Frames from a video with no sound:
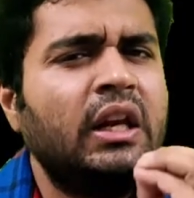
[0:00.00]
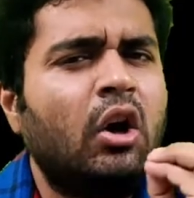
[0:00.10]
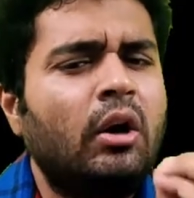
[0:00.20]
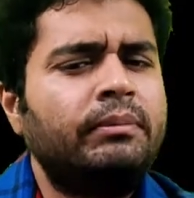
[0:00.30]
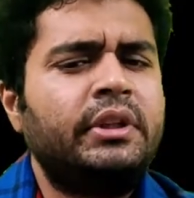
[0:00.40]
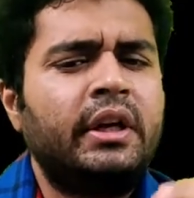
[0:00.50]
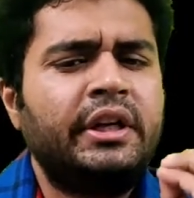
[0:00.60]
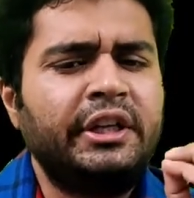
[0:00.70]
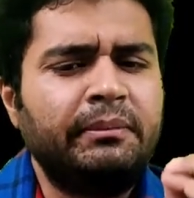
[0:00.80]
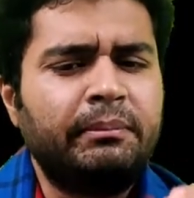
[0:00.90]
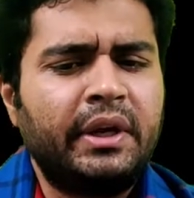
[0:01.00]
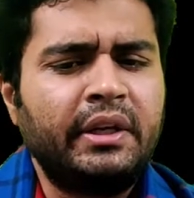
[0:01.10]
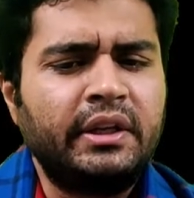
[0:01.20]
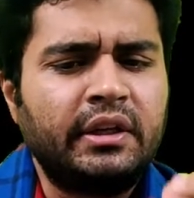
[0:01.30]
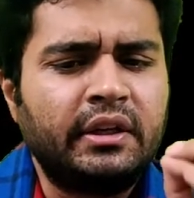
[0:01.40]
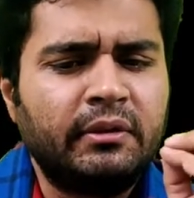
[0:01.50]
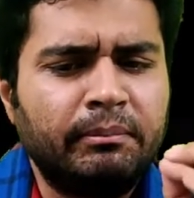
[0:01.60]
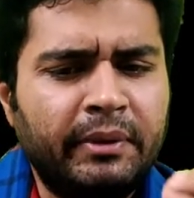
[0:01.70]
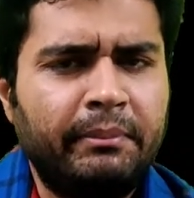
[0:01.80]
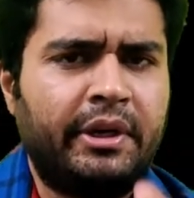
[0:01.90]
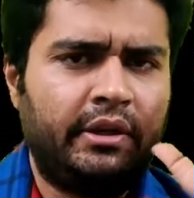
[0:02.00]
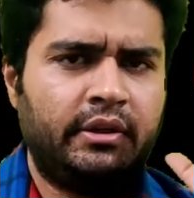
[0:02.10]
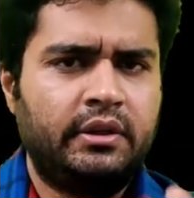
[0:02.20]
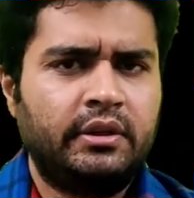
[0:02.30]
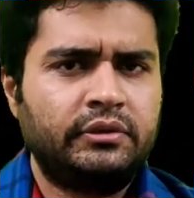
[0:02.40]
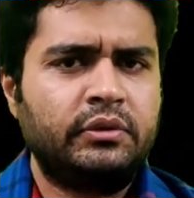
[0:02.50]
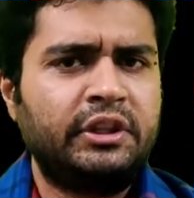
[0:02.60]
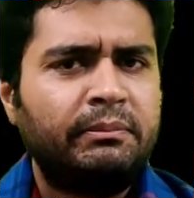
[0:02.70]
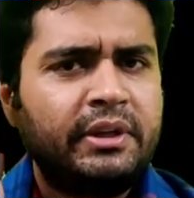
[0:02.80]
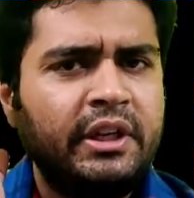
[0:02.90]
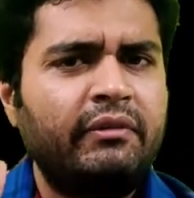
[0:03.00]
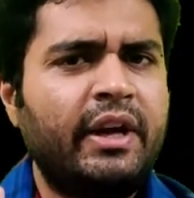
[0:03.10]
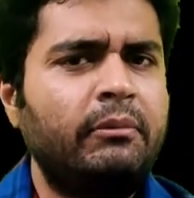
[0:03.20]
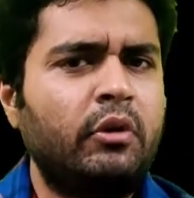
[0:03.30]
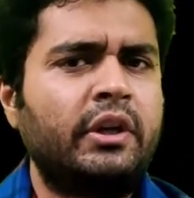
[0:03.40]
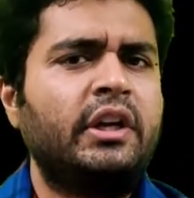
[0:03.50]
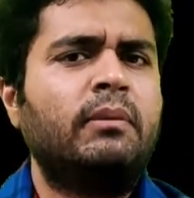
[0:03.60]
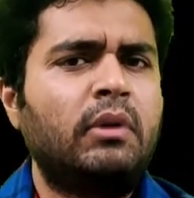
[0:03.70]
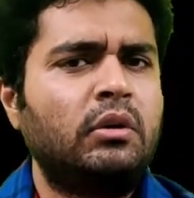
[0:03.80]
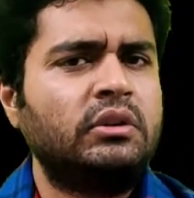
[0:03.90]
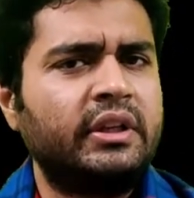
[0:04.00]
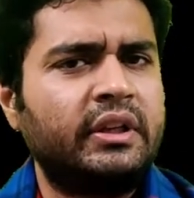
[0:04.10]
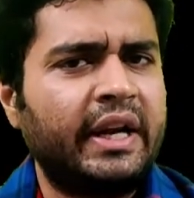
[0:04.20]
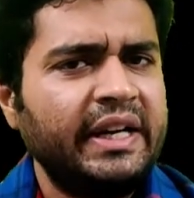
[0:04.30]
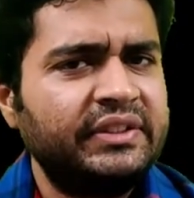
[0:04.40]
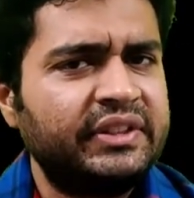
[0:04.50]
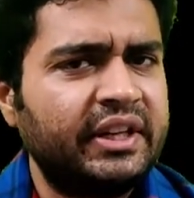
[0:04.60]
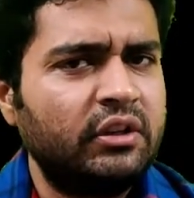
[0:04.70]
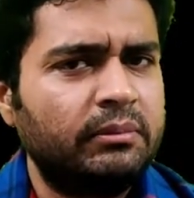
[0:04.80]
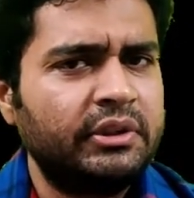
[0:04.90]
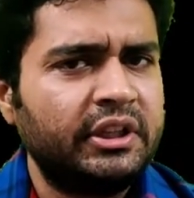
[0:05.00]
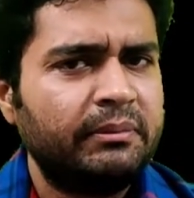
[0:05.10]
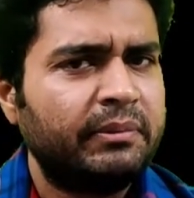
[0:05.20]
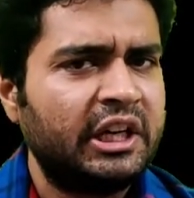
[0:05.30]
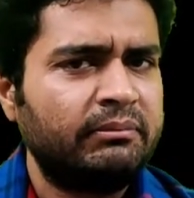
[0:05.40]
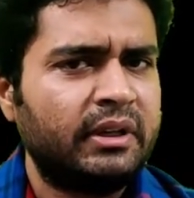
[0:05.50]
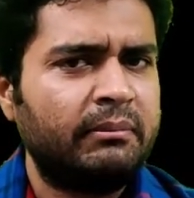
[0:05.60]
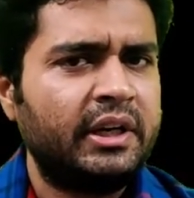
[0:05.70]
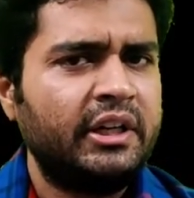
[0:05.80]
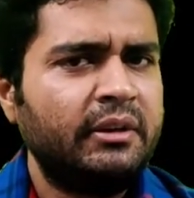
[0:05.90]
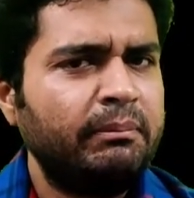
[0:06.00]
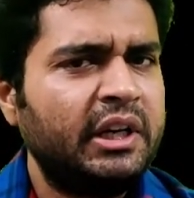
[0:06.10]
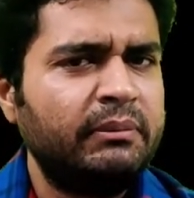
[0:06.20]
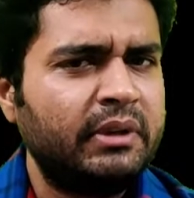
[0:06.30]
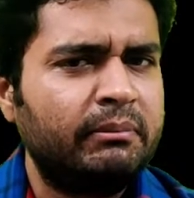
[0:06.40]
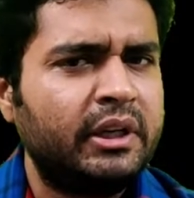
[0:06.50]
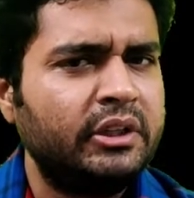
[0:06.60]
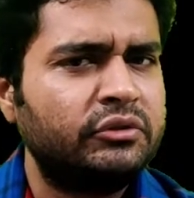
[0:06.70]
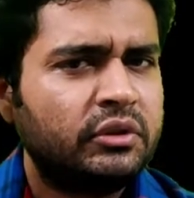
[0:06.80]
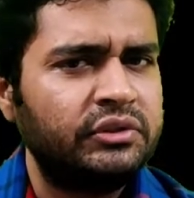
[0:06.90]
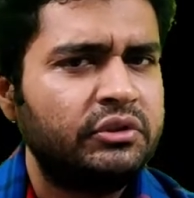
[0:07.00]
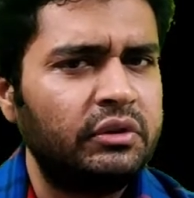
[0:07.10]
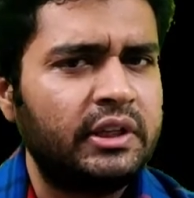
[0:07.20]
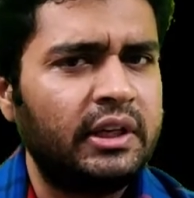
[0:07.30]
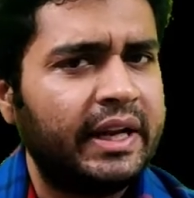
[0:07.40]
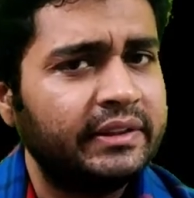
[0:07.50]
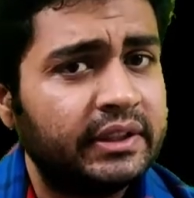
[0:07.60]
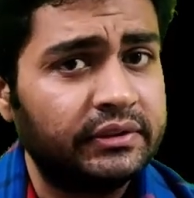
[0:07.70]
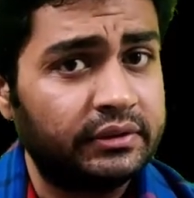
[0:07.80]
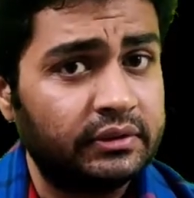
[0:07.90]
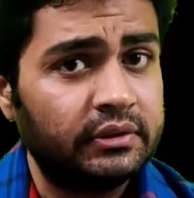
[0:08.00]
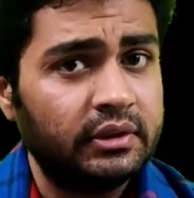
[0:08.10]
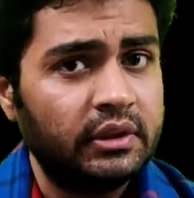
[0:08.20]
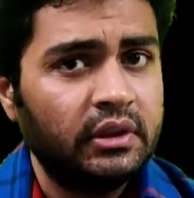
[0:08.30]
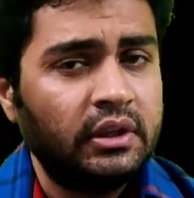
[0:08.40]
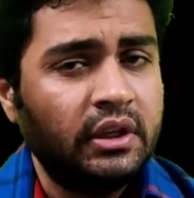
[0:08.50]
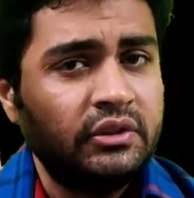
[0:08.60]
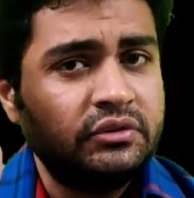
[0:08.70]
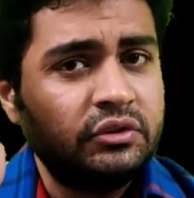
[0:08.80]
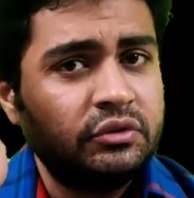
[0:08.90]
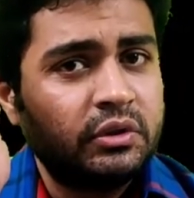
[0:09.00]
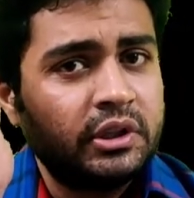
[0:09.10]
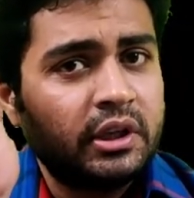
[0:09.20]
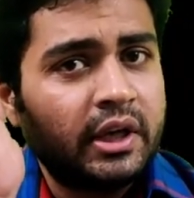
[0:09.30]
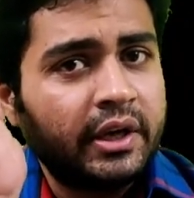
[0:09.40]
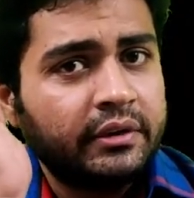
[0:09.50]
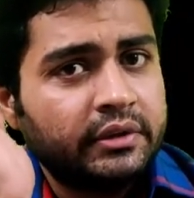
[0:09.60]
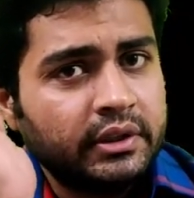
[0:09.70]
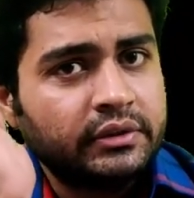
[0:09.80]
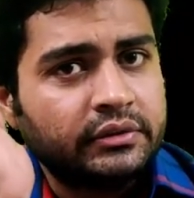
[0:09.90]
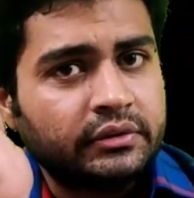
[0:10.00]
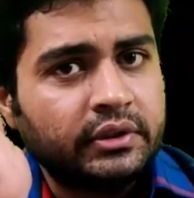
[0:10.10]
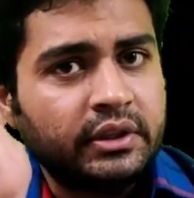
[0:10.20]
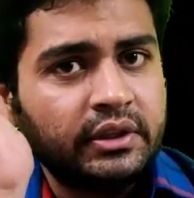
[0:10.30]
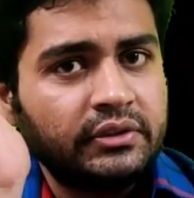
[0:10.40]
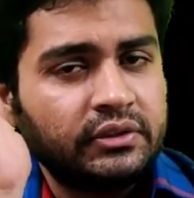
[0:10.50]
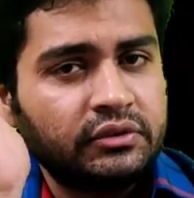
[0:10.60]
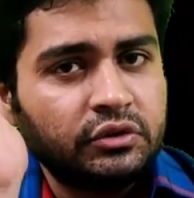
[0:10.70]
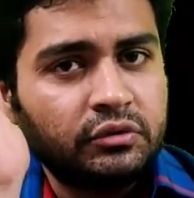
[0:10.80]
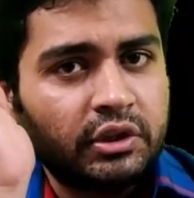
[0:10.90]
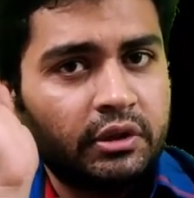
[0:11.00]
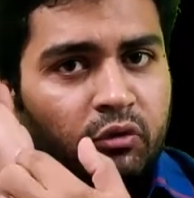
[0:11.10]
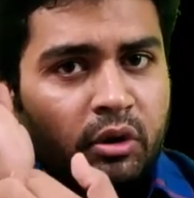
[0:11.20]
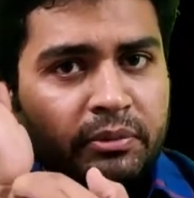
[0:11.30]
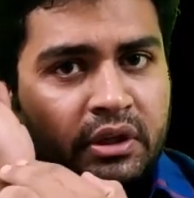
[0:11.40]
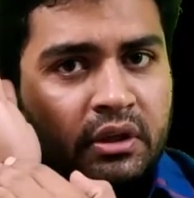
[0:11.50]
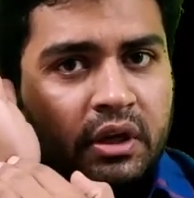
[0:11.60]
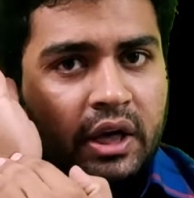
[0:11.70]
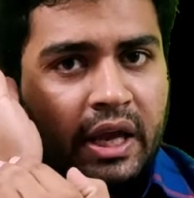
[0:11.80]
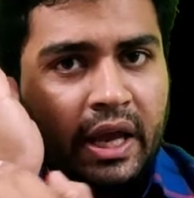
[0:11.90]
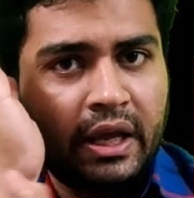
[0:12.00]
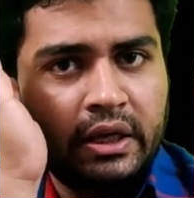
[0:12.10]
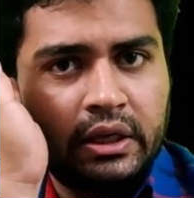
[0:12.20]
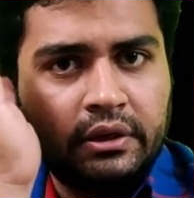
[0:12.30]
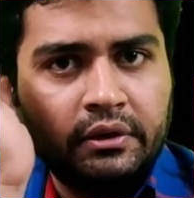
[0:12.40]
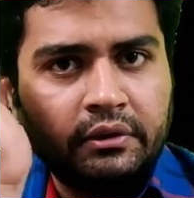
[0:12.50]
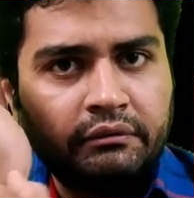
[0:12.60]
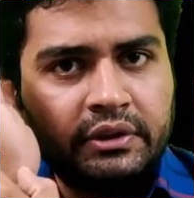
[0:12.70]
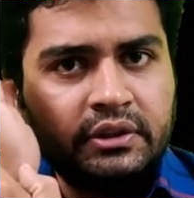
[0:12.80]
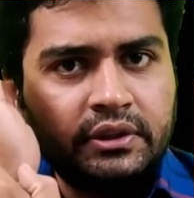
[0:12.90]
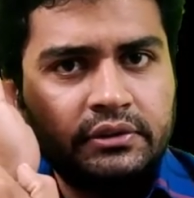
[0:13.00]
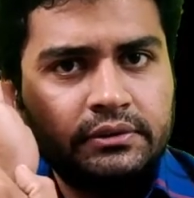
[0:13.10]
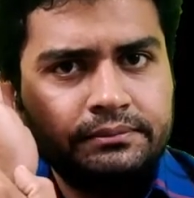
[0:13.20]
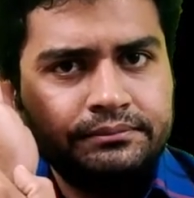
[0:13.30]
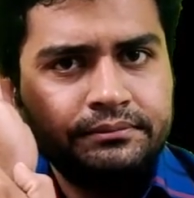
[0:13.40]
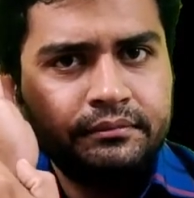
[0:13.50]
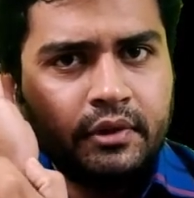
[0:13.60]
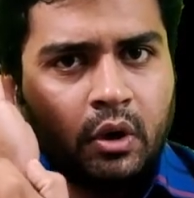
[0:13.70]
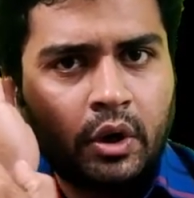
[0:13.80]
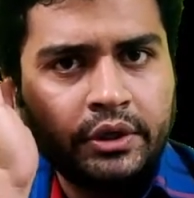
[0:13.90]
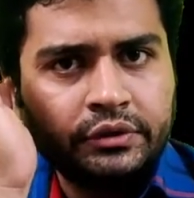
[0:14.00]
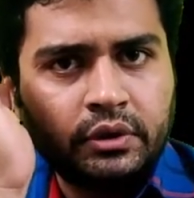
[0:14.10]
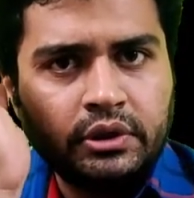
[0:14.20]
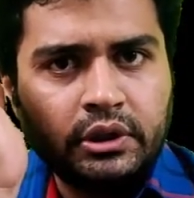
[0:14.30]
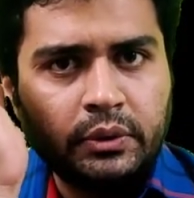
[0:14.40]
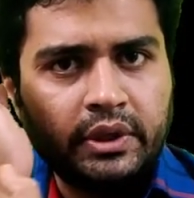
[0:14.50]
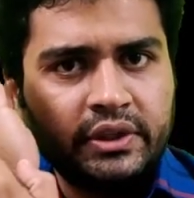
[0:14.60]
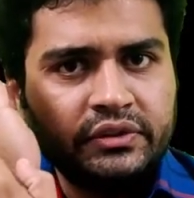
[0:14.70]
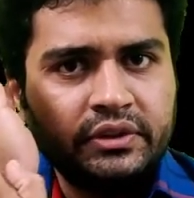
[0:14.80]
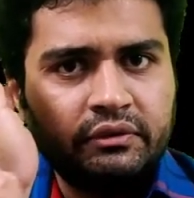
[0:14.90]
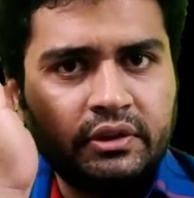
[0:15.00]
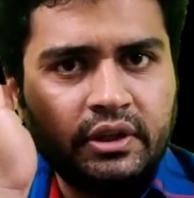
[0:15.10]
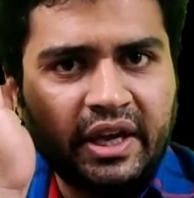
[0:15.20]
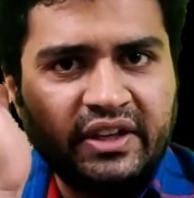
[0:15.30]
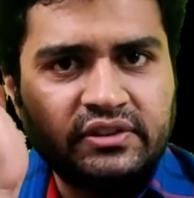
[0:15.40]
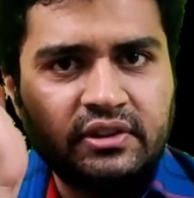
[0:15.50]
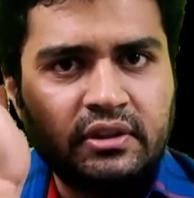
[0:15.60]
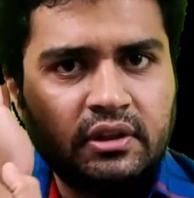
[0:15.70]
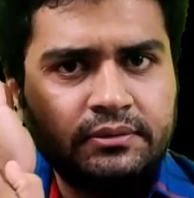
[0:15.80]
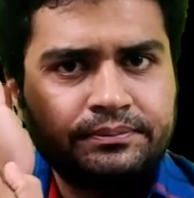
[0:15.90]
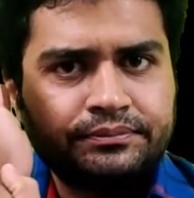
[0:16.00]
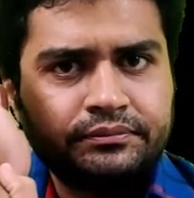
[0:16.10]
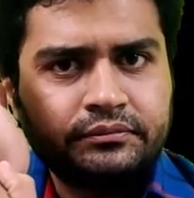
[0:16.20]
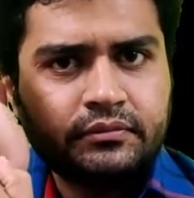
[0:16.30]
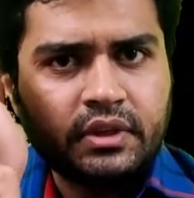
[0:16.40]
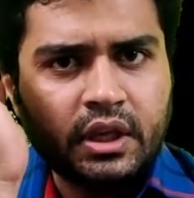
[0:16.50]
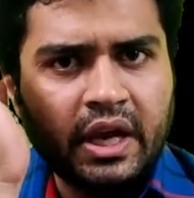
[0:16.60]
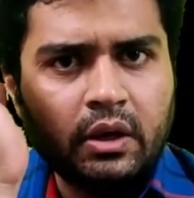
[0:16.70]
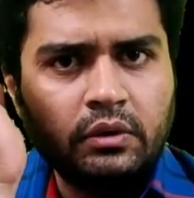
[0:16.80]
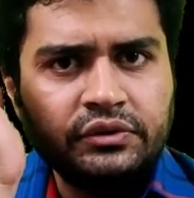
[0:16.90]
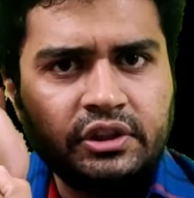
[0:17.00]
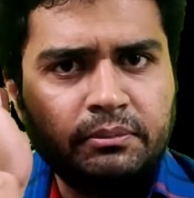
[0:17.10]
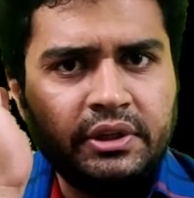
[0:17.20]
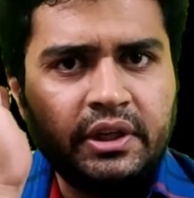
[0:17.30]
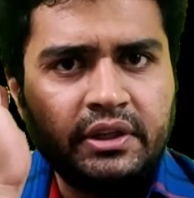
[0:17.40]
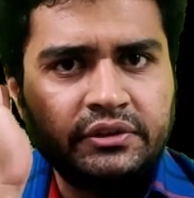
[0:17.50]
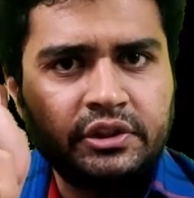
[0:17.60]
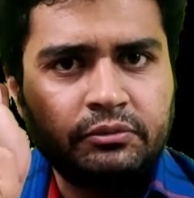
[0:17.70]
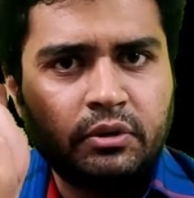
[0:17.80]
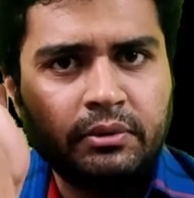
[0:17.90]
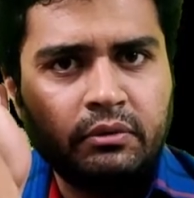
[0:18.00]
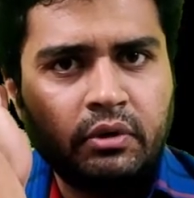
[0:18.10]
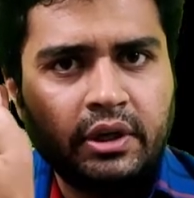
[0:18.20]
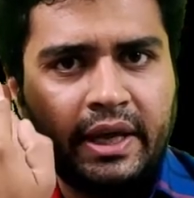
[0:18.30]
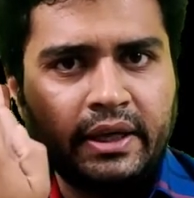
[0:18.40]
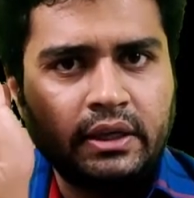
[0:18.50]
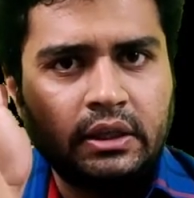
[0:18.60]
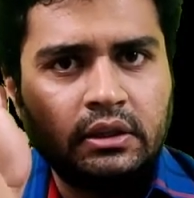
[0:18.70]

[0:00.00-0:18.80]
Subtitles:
of the tympanic membrane? So tympanic, if I am talking about the right side of the tympanic membrane is not situated like this. It is situated like this. It is situated forming an angle with this horizontal, you can say, with external acoustic meatus. It is forming what angle?